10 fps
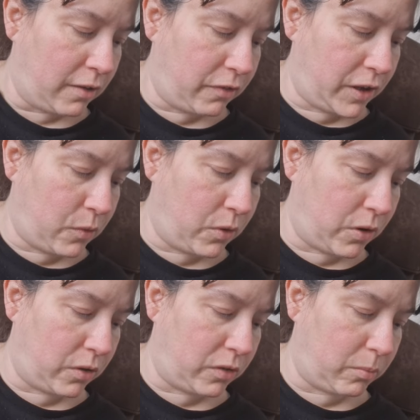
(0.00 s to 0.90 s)
fickle
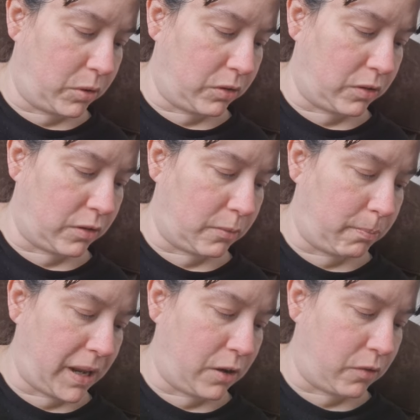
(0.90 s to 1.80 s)
gods and monsters
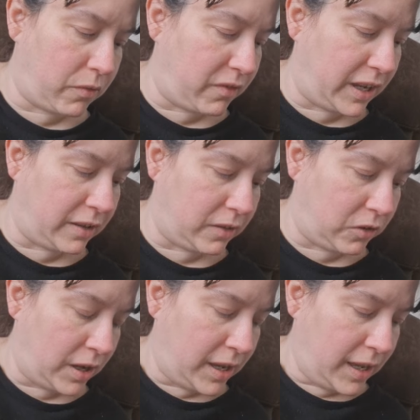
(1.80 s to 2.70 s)
bent on revenge,